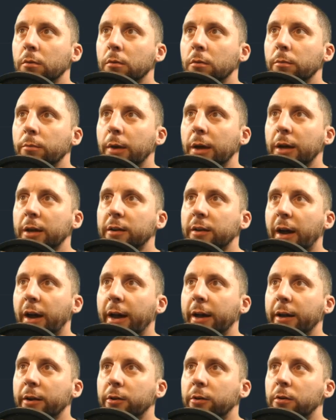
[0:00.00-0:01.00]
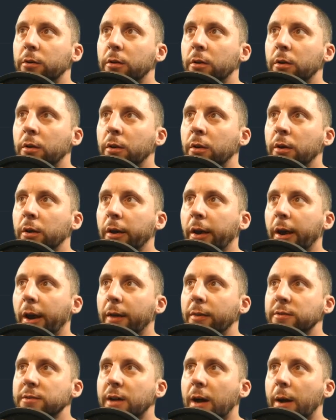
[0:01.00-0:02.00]
make a diagonal, and
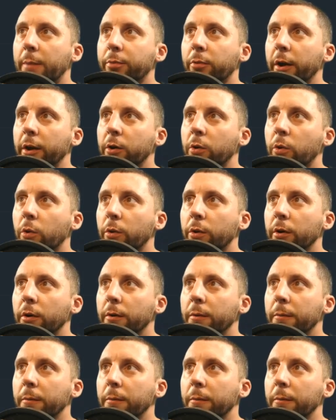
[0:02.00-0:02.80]
the top right corner.